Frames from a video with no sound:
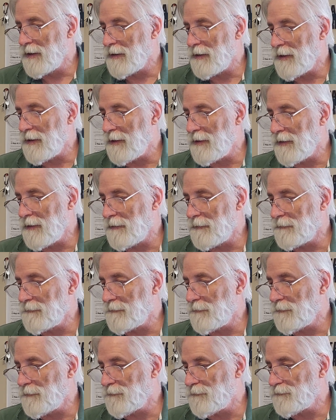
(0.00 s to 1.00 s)
The
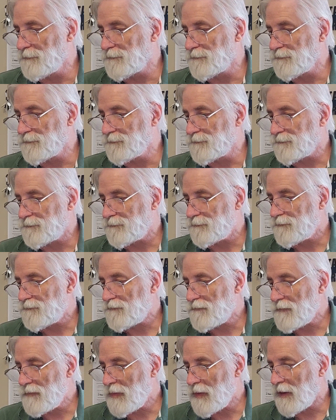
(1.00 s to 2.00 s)

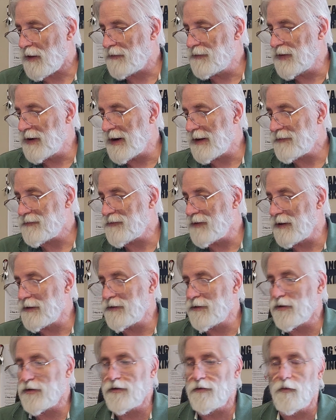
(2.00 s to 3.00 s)
next thing
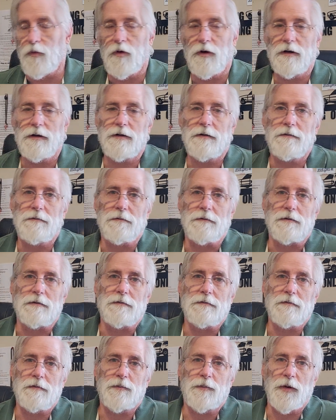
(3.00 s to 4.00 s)
you're going to want
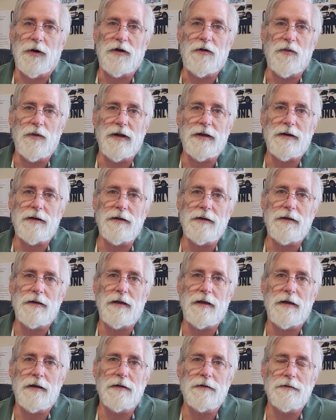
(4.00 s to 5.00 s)
pretty quickly
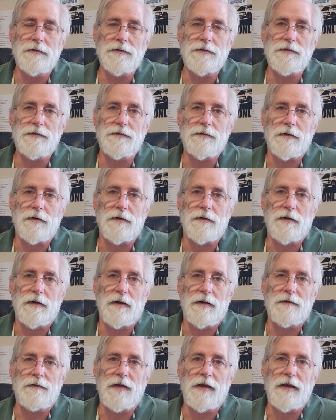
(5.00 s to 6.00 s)
is
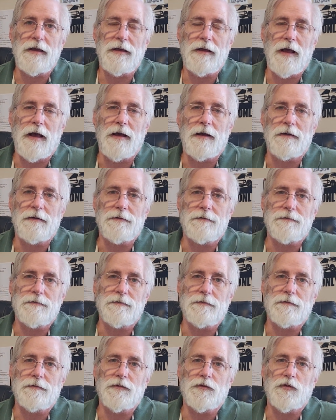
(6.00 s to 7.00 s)
the
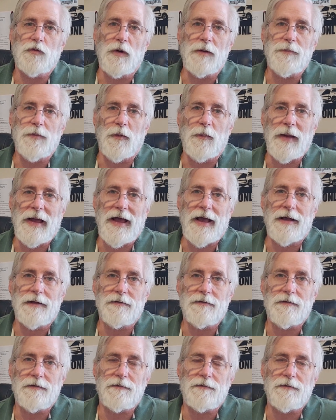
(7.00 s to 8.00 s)
sweeper
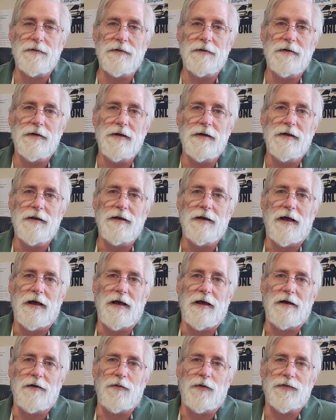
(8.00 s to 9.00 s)
pads.
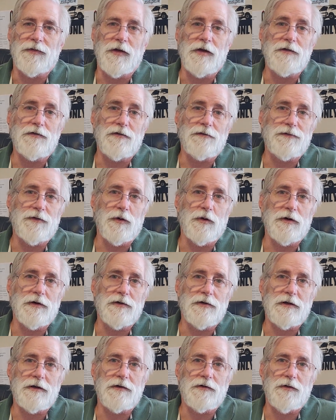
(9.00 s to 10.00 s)
What these are for is
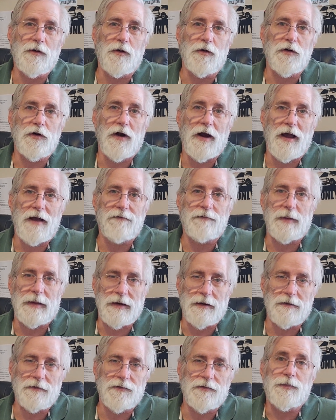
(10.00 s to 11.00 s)
to control your hive
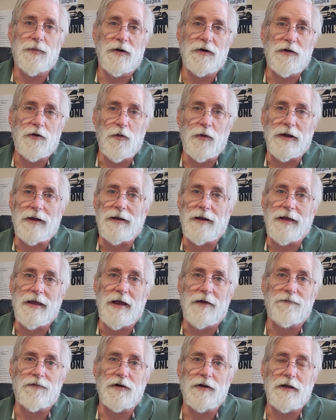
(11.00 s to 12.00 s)
beetles pretty quickly
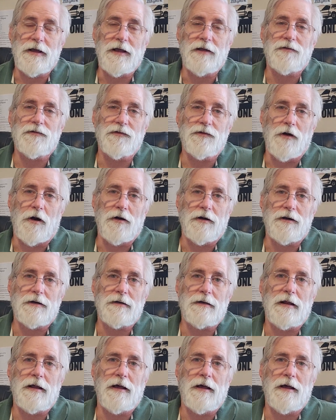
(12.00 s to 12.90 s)
after you get started.